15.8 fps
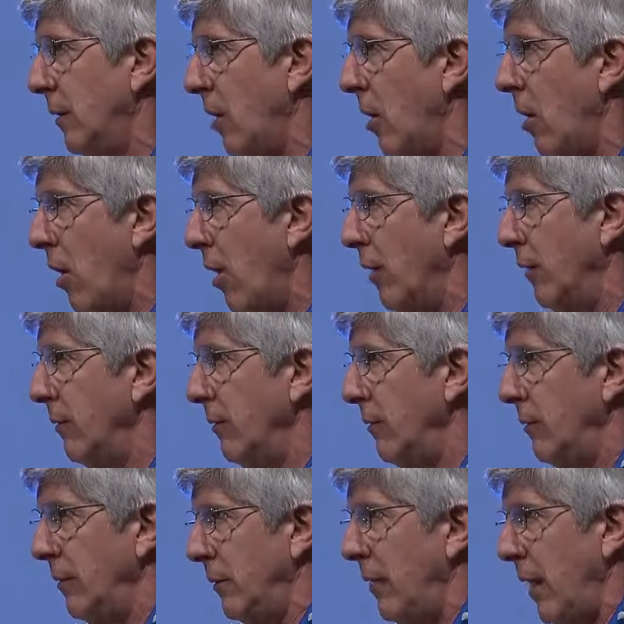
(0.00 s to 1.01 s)
are
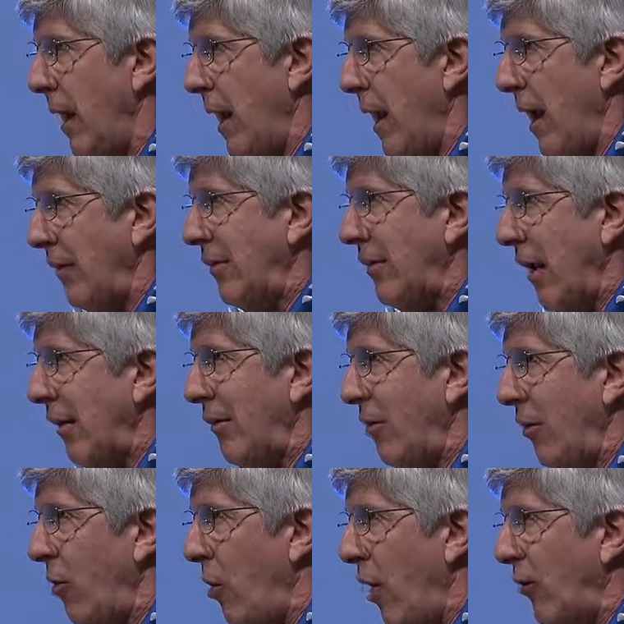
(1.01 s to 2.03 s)
as
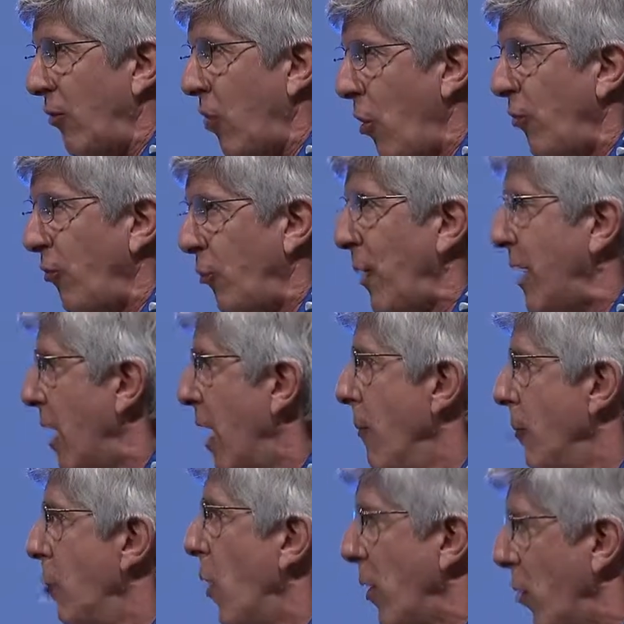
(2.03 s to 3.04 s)
close as we
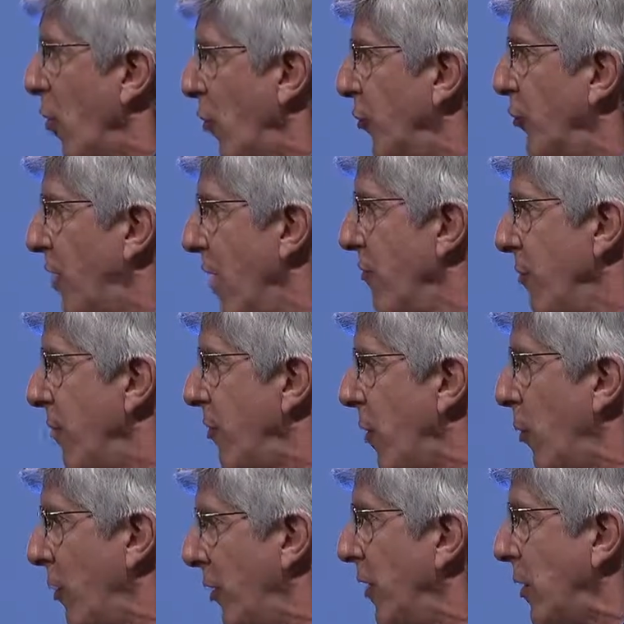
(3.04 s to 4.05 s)
come to a world government
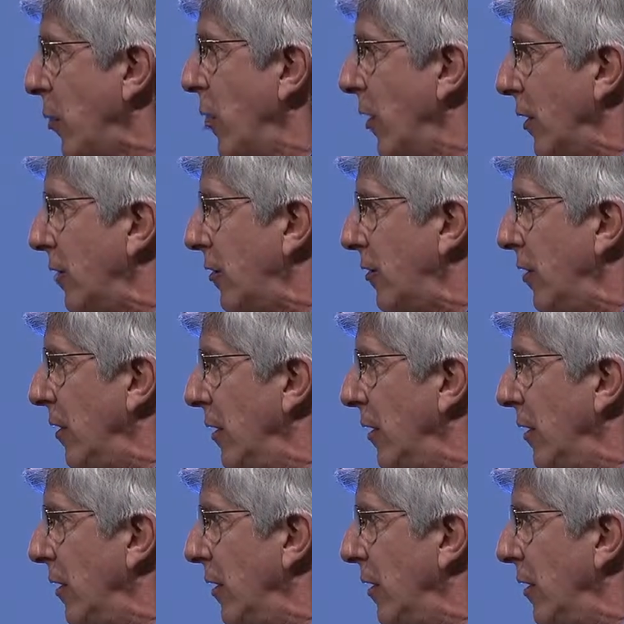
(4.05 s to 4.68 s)
that really works.